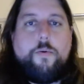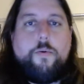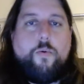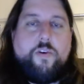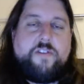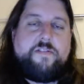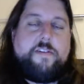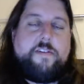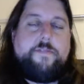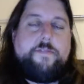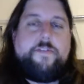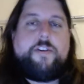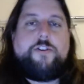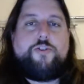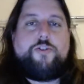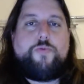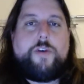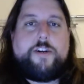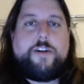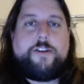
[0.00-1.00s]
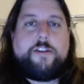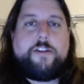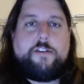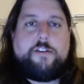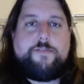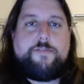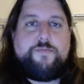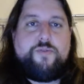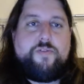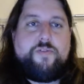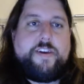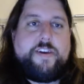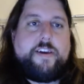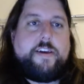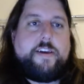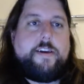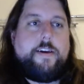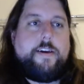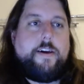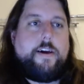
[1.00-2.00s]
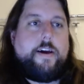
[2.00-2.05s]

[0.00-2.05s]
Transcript: once I finished watching this movie,